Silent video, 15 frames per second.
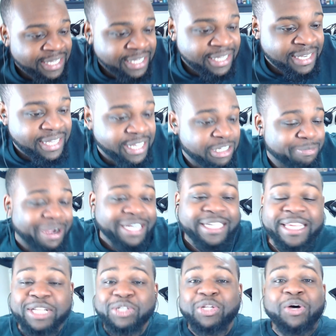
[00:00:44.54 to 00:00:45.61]
It's about to
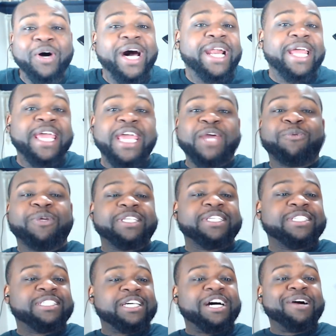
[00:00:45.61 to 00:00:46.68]
get a little out of hand with
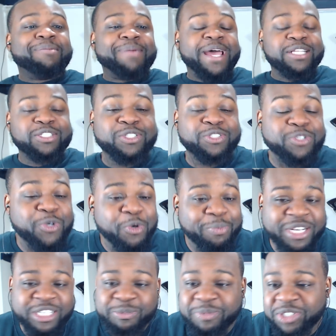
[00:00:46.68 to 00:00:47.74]
this uh, Magic School
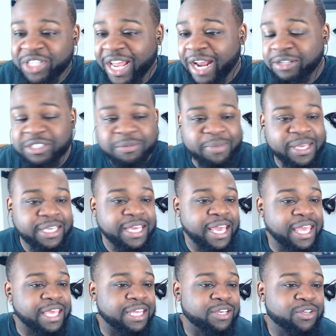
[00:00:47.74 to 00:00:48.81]
Bus, but shout out to Meat
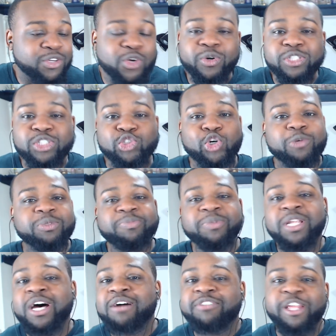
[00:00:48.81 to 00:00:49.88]
Canyon. Go and show him some
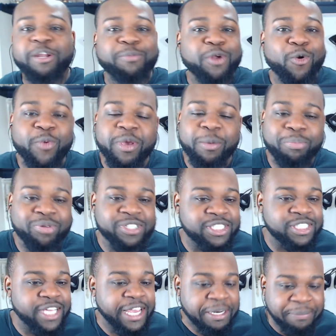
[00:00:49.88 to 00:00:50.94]
love. Let him know we
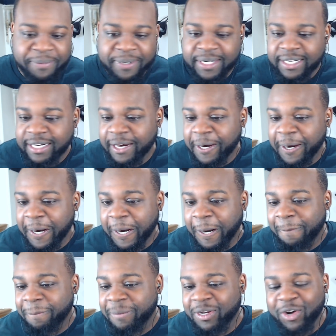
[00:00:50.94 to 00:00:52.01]
appreciate him
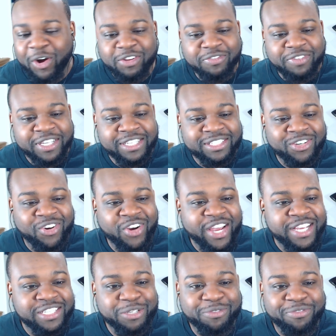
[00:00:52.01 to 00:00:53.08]
um, and all of these
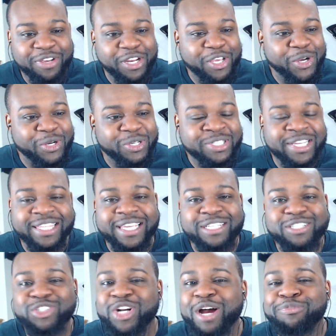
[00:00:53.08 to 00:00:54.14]
crazy videos that they
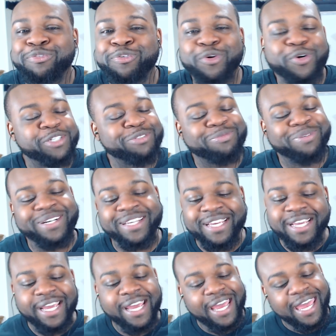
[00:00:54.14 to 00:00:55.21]
drop for us. But
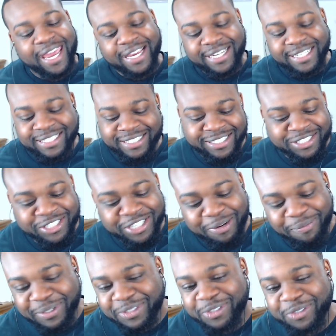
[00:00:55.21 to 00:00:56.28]
hey, let's let's
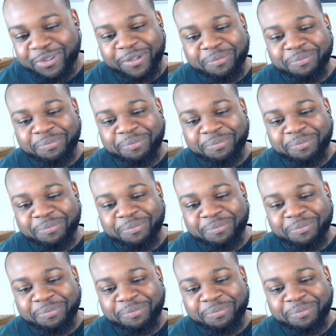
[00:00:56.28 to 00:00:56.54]
jump into it.